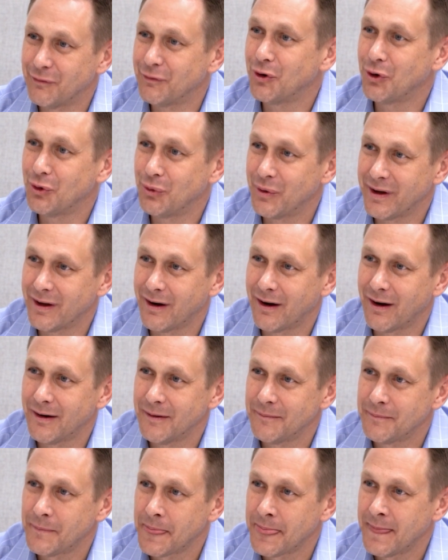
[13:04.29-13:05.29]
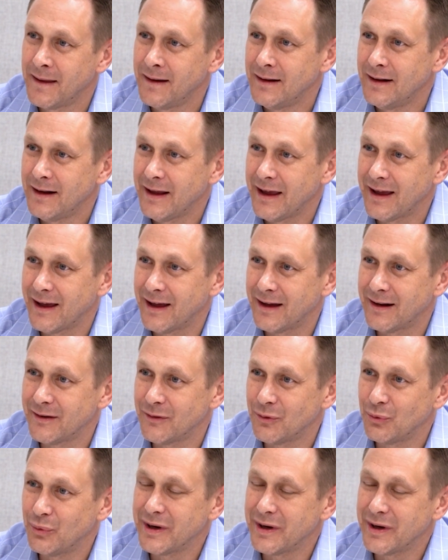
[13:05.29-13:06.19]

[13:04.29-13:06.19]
of who we are. And